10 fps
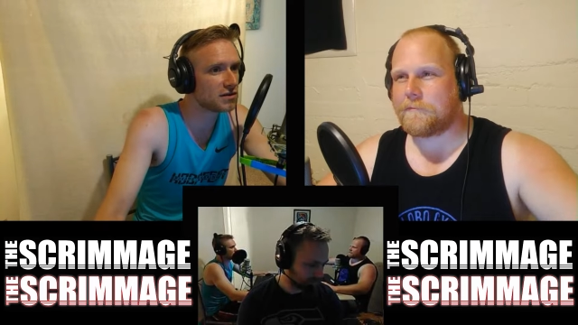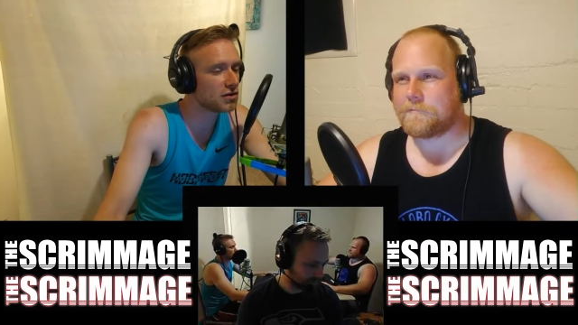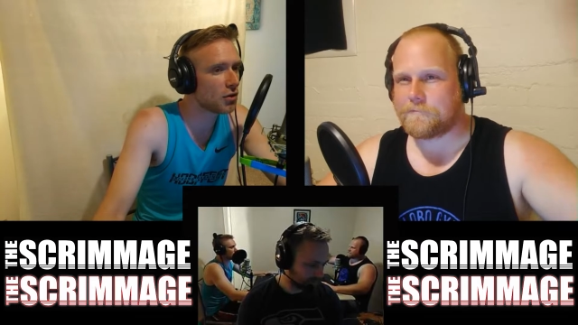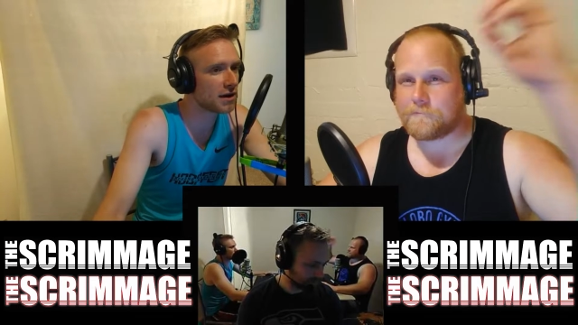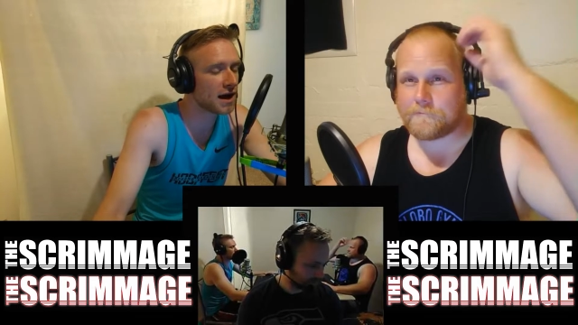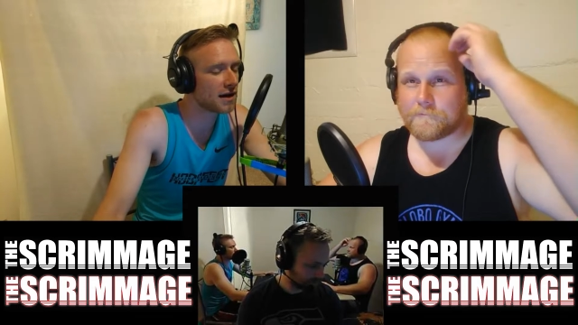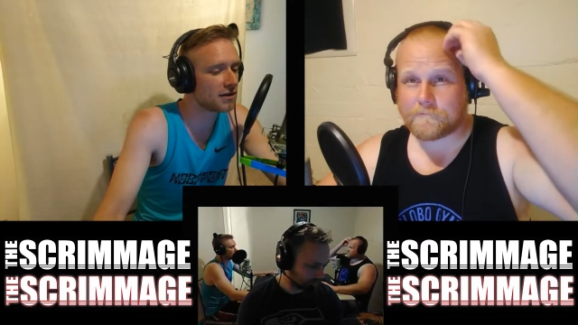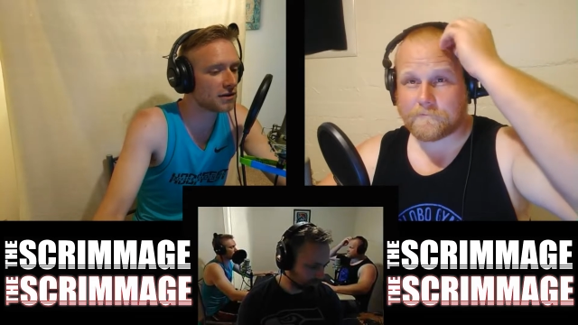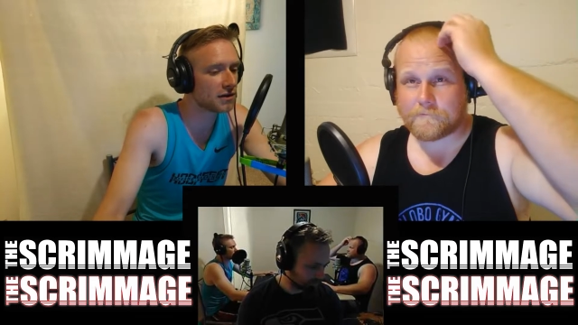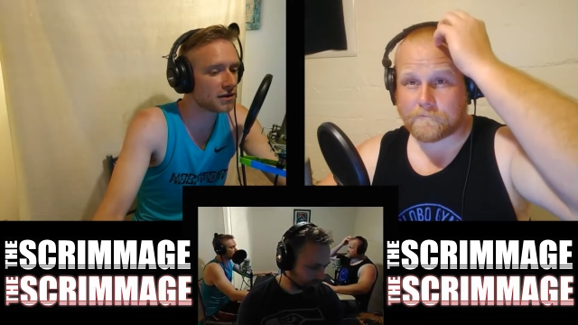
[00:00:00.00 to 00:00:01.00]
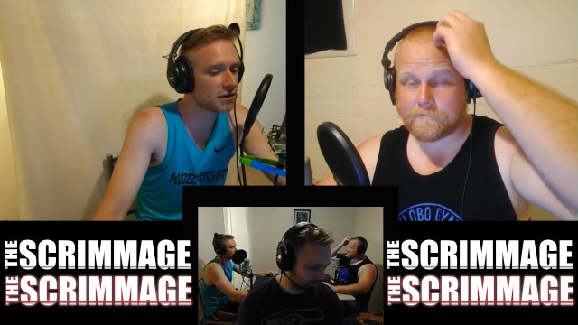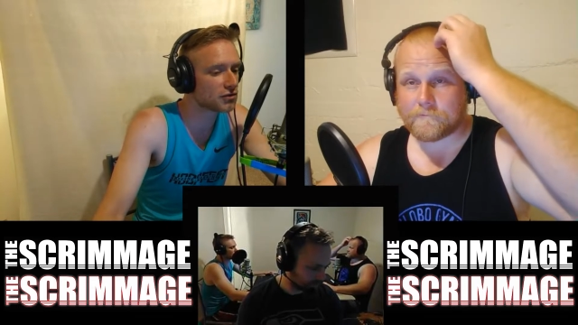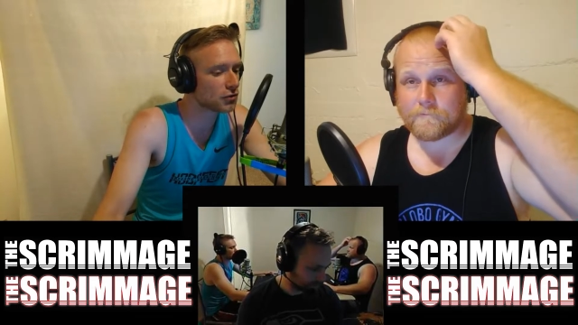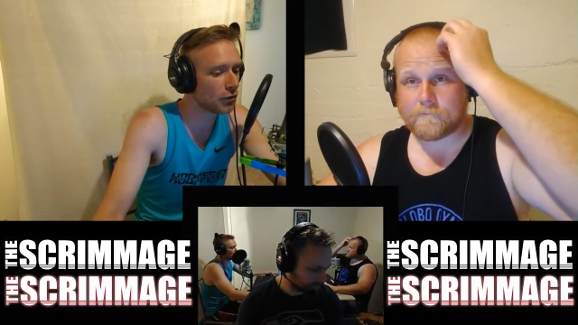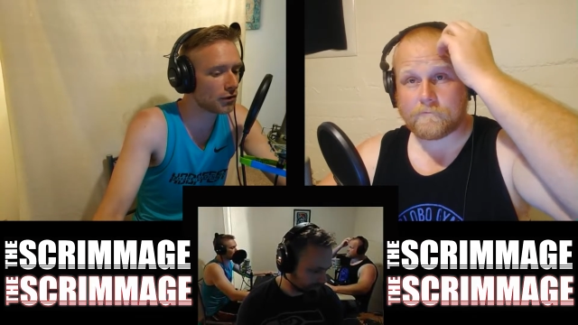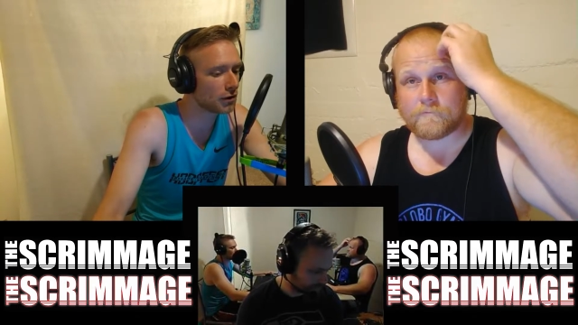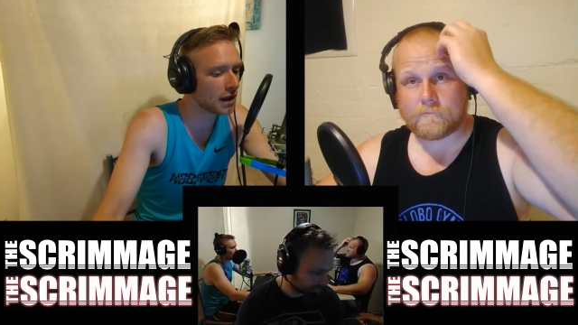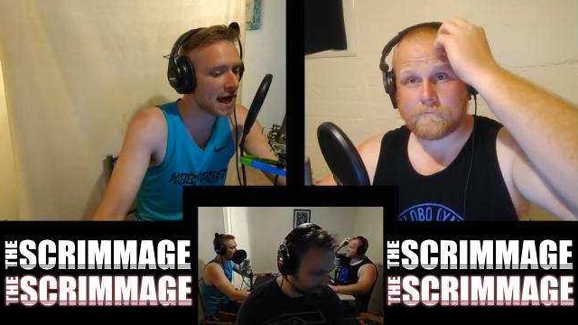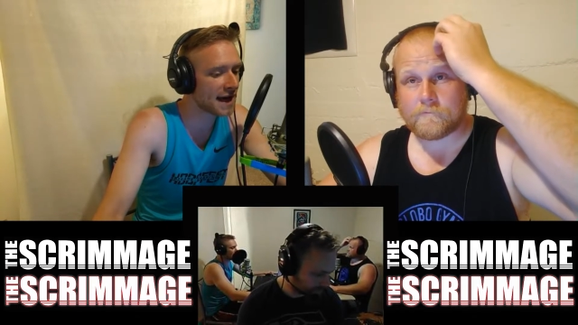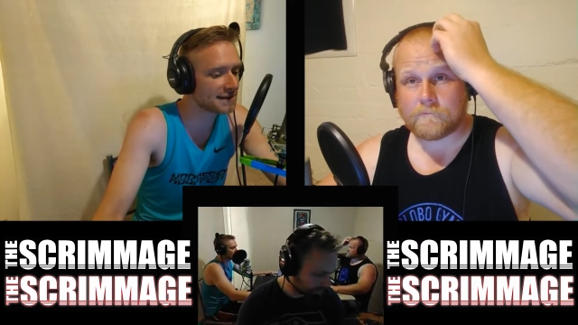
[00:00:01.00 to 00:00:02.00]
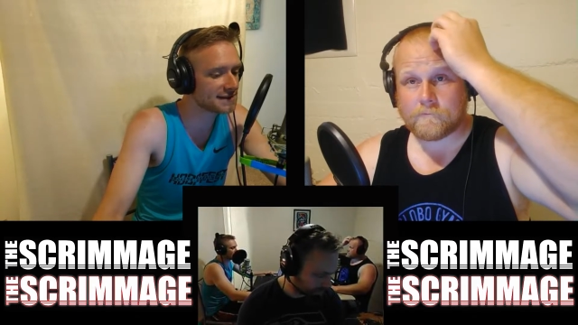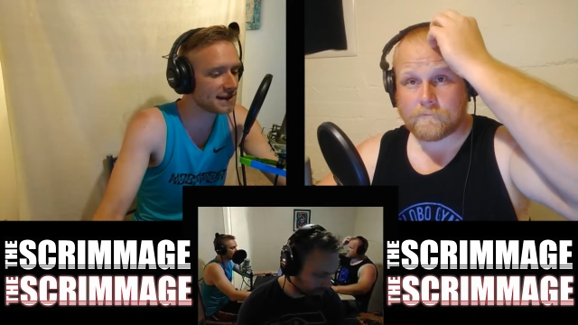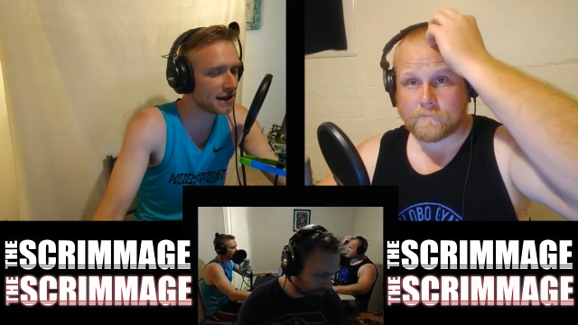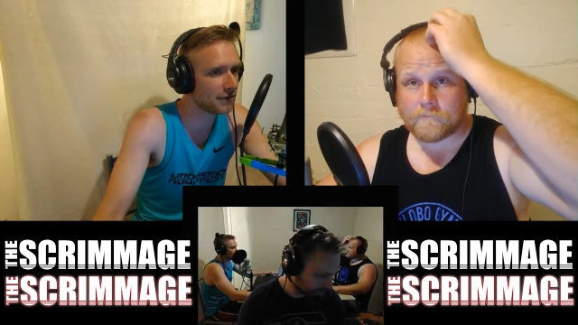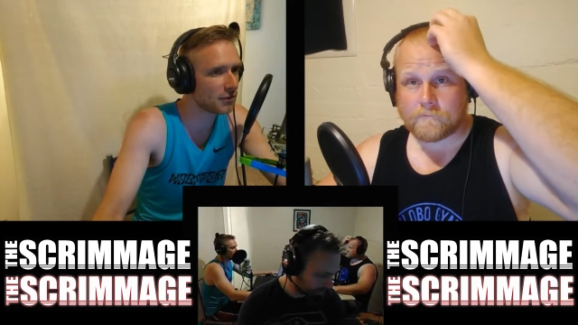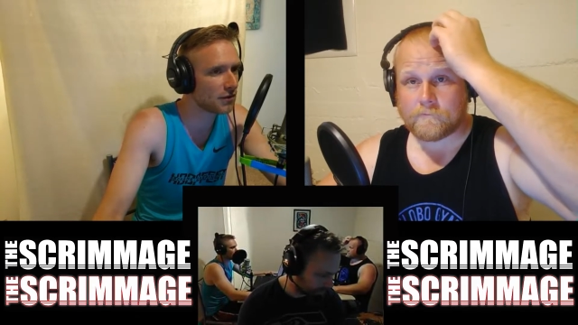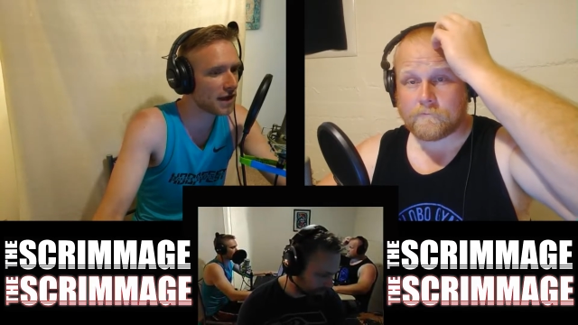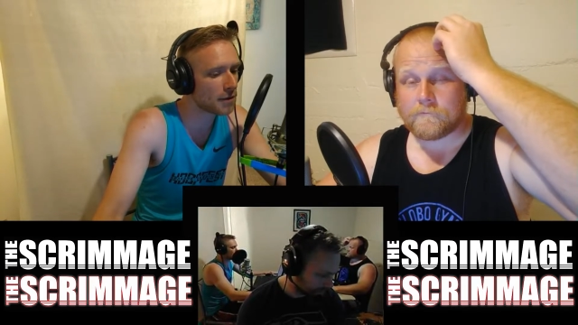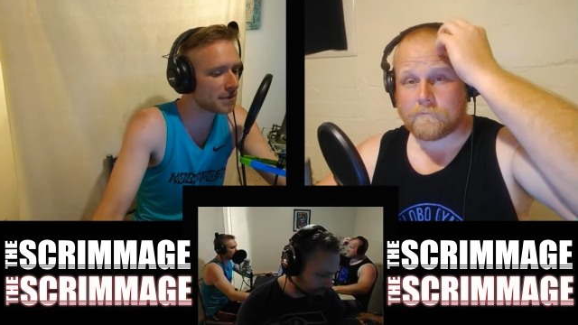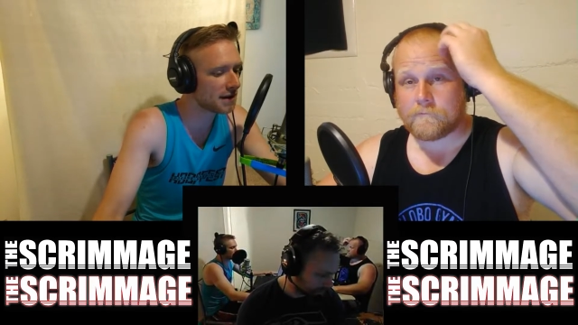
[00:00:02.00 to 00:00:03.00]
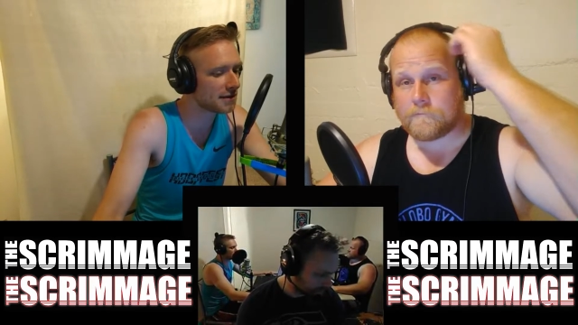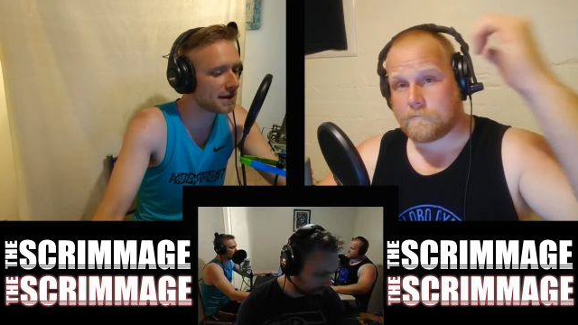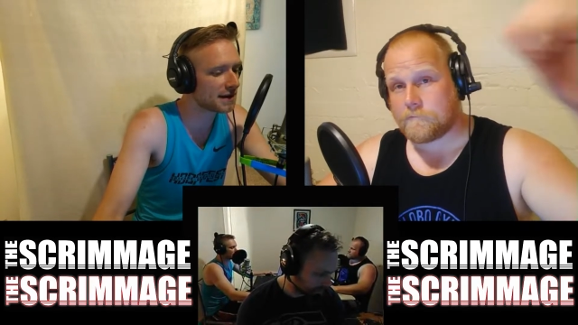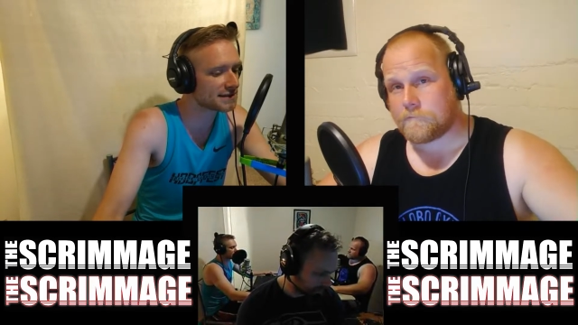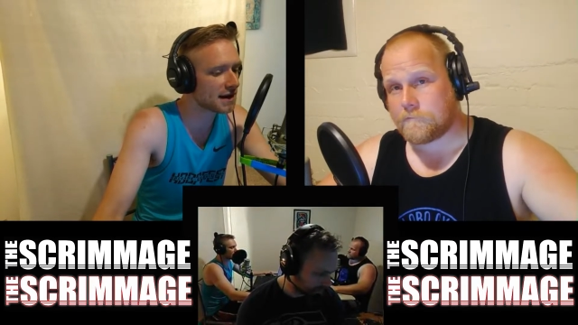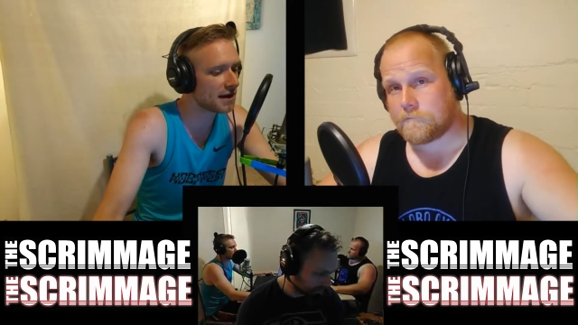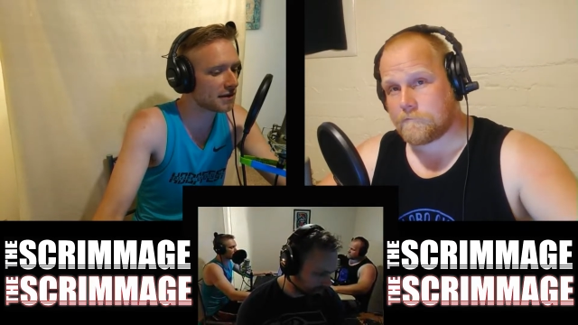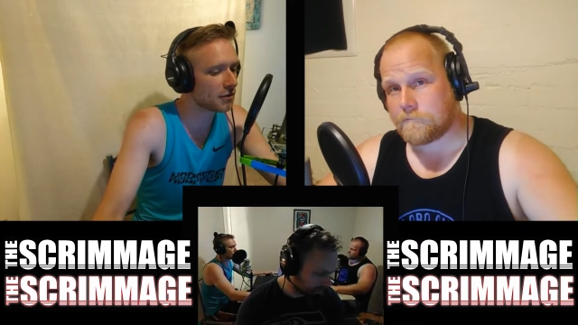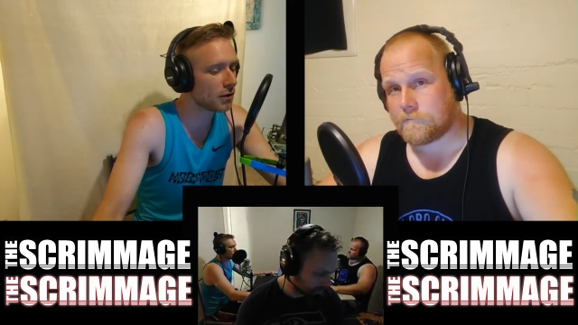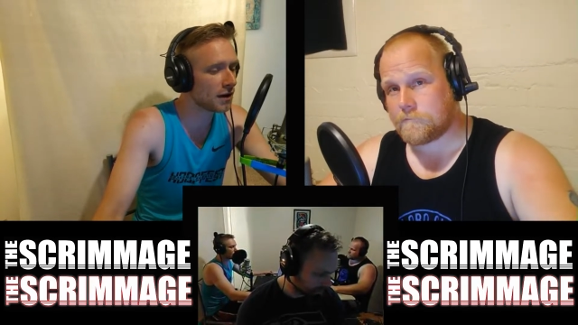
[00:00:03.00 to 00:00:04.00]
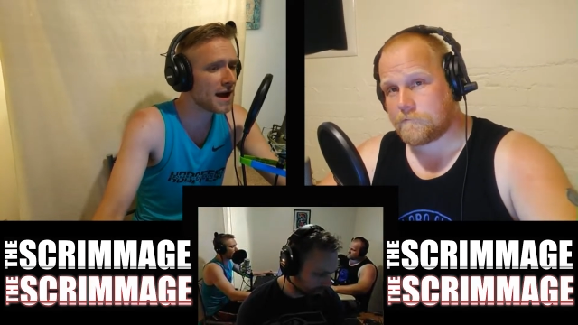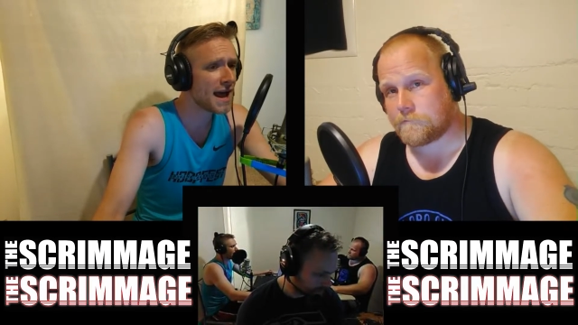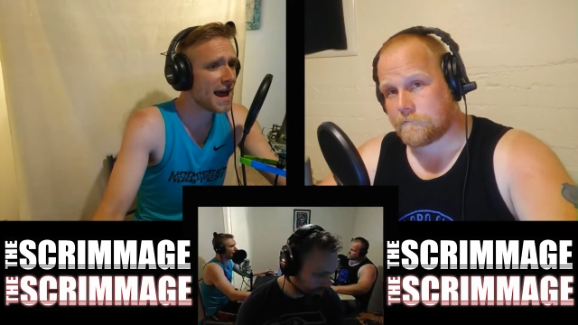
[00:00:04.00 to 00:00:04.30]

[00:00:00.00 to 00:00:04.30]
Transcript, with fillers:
Speaker 1: knowing how to control the glass, even without being the biggest guy in the court.